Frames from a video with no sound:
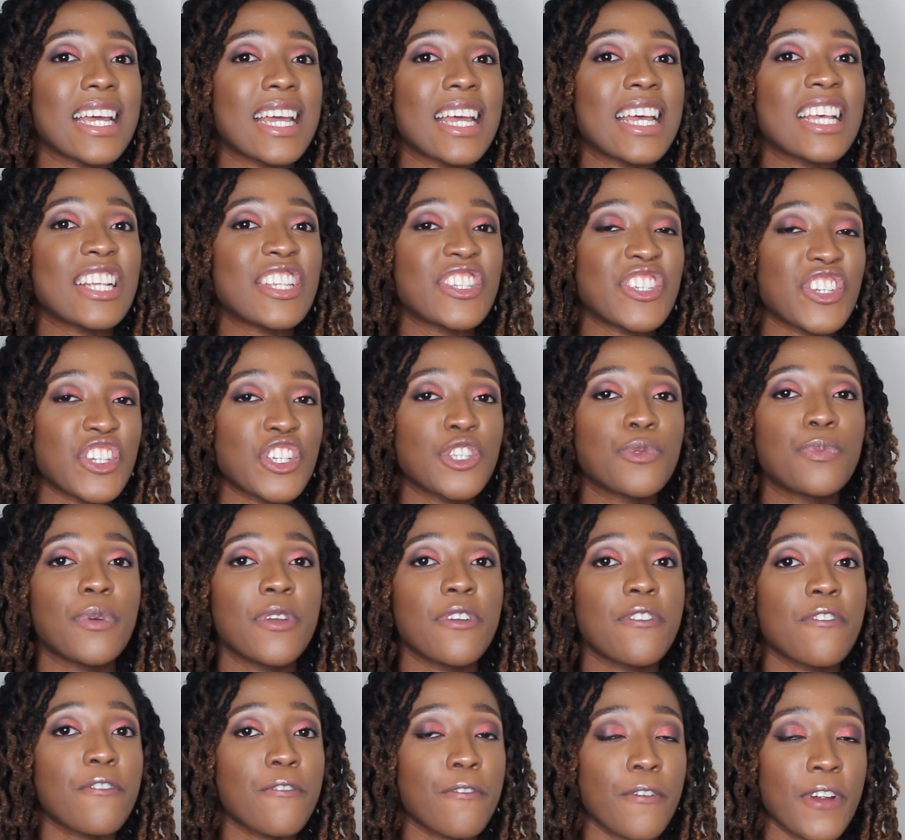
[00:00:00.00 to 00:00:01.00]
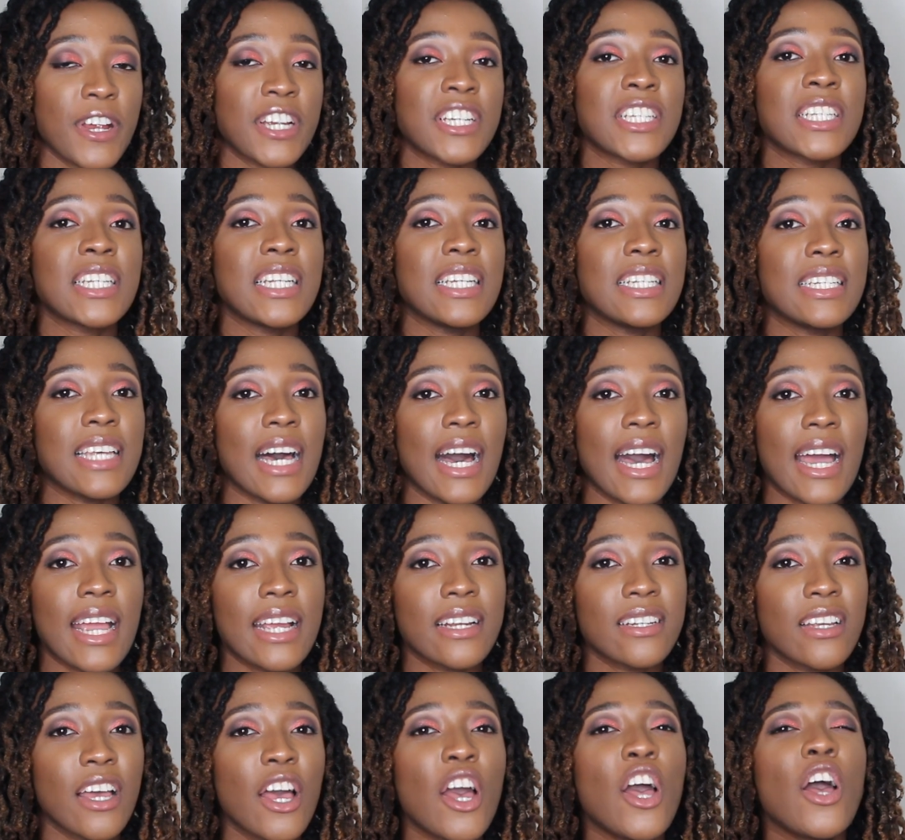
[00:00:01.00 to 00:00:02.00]
has just been freshly
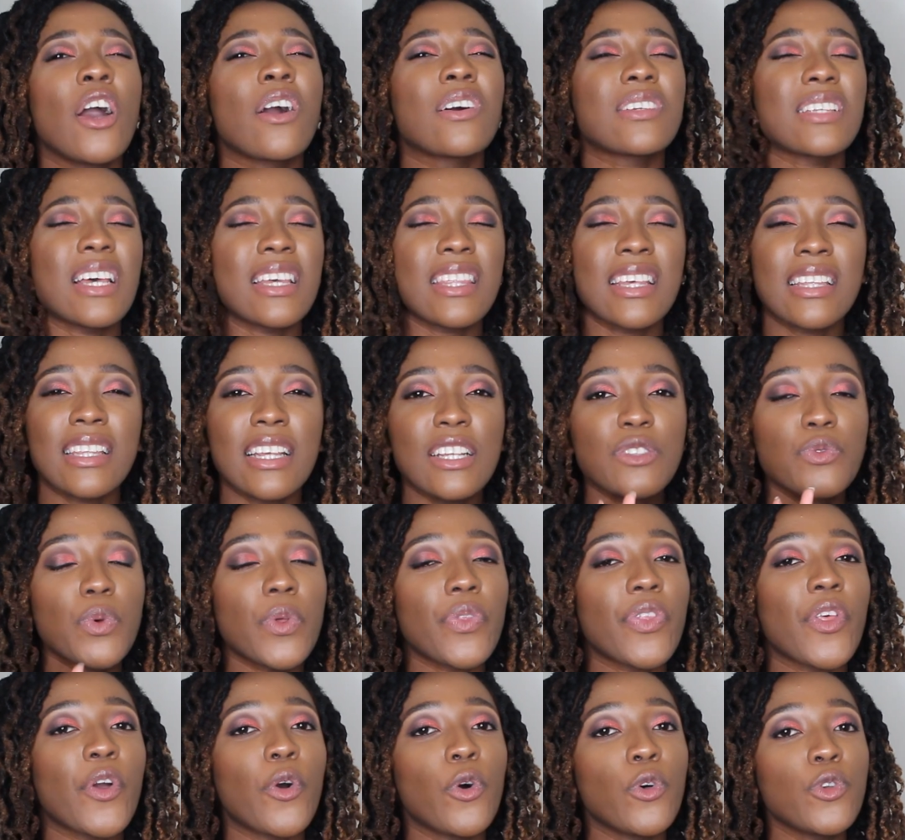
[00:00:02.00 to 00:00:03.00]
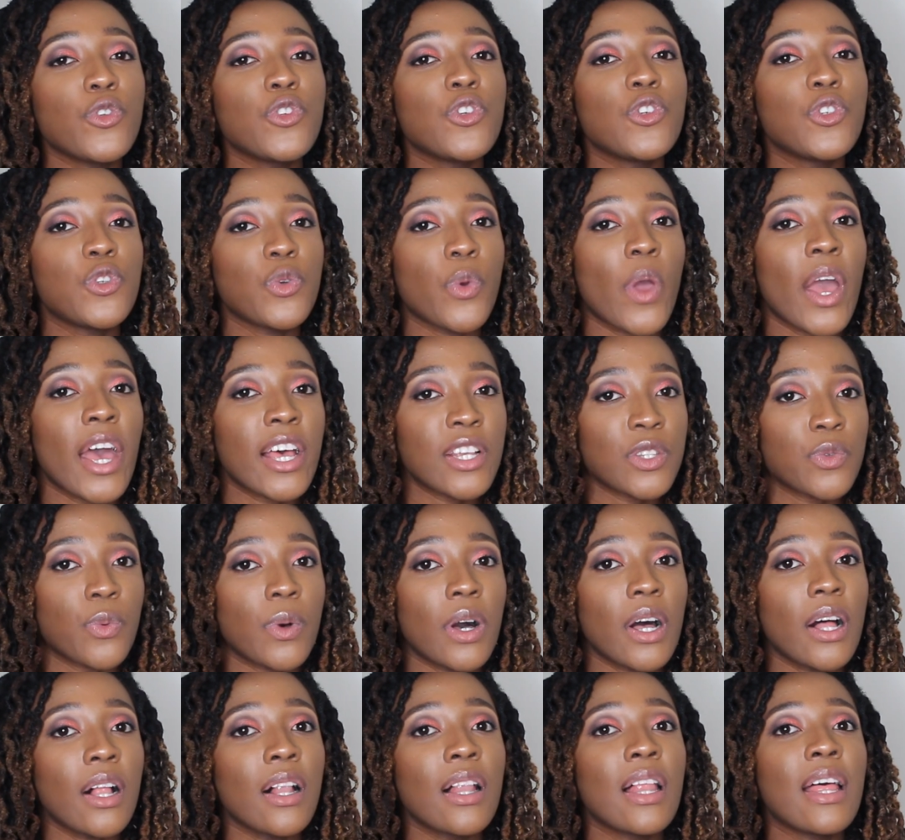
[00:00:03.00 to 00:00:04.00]
dyed, because I think that's what they also do as
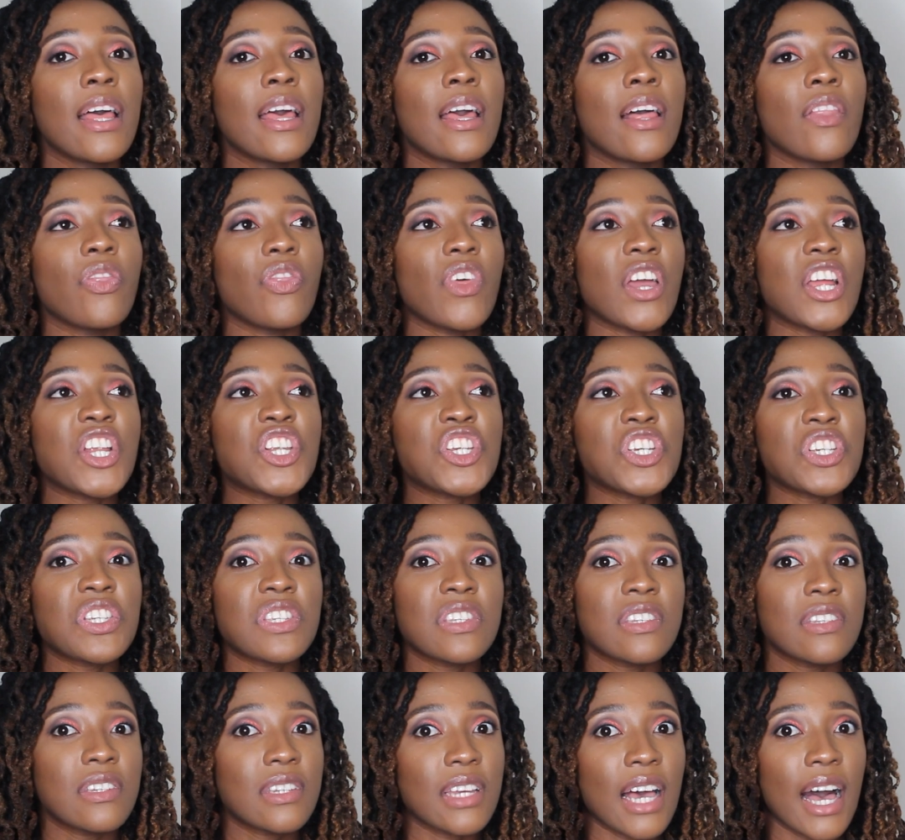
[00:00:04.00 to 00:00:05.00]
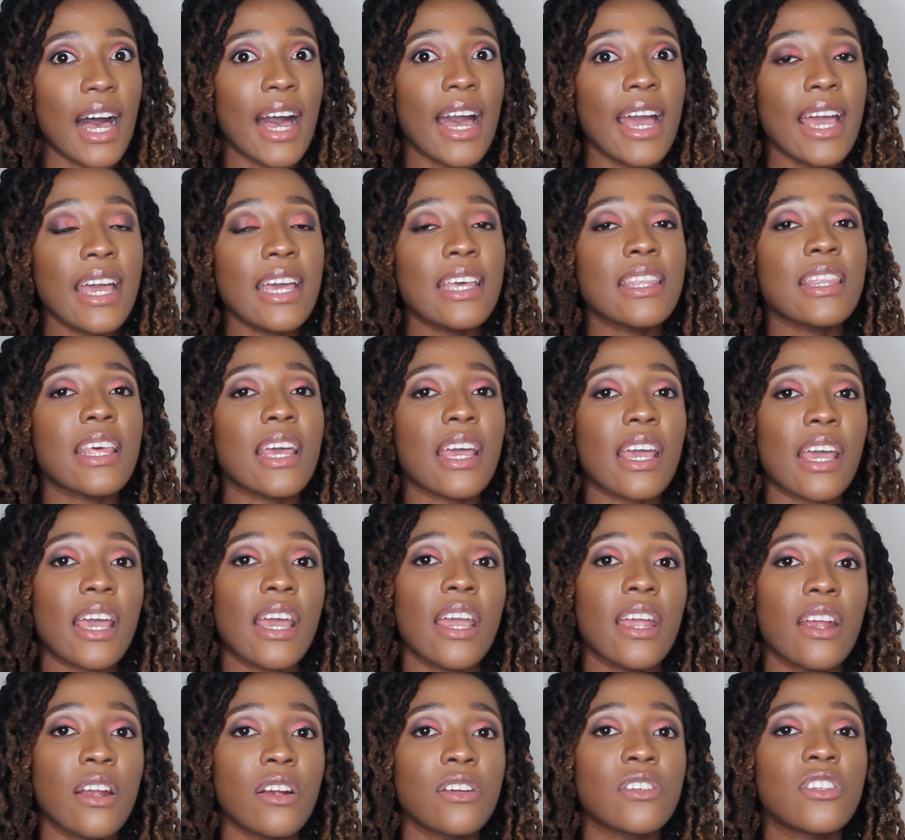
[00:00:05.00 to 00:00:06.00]
well. They just dye the
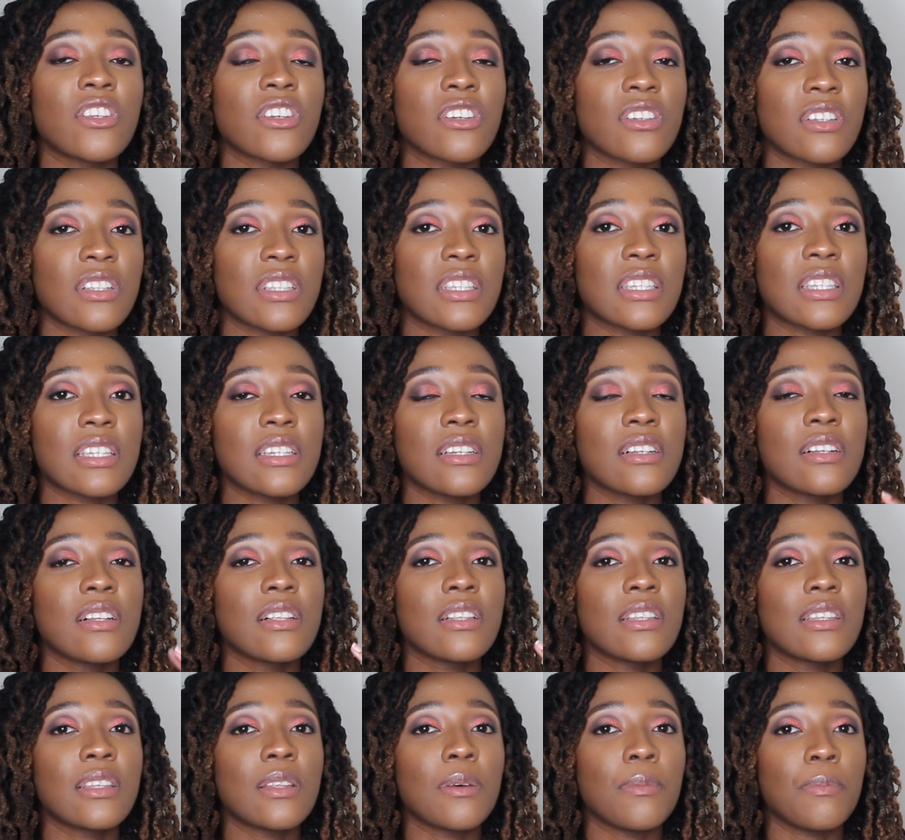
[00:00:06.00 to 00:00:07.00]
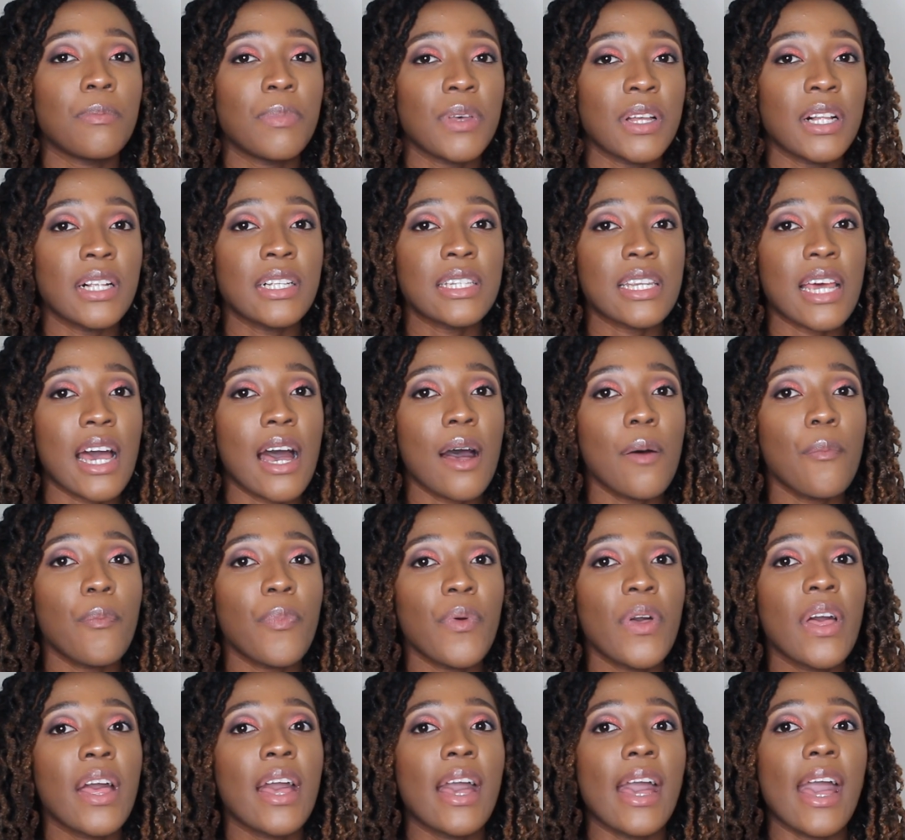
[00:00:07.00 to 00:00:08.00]
hair to conceal the
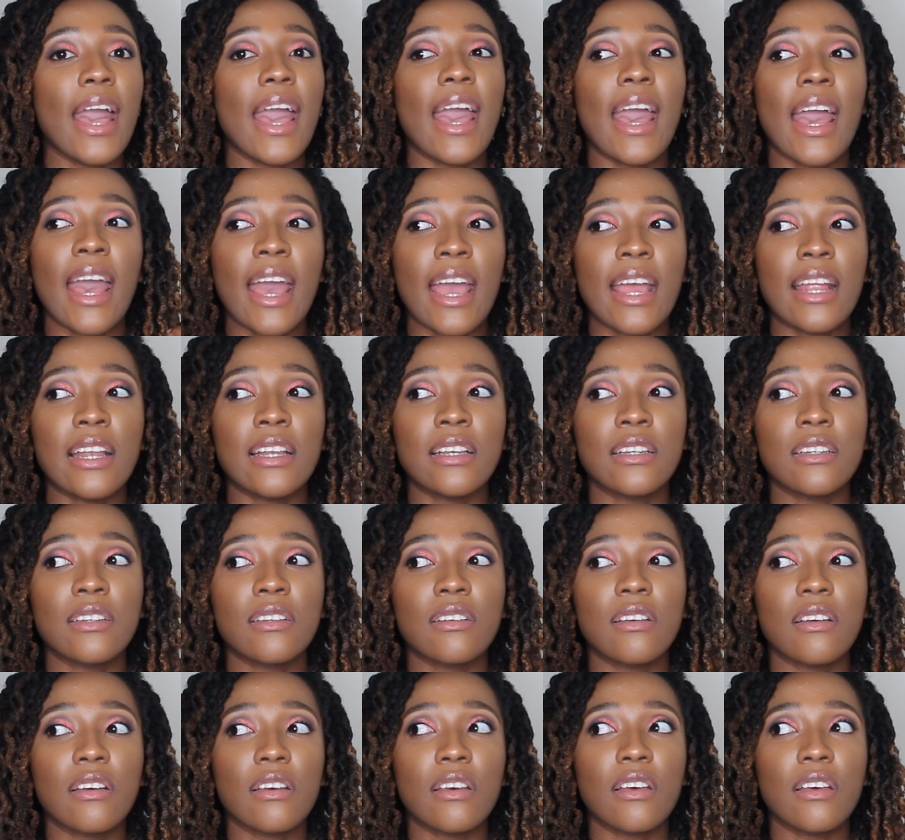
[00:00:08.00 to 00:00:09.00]
buildup, and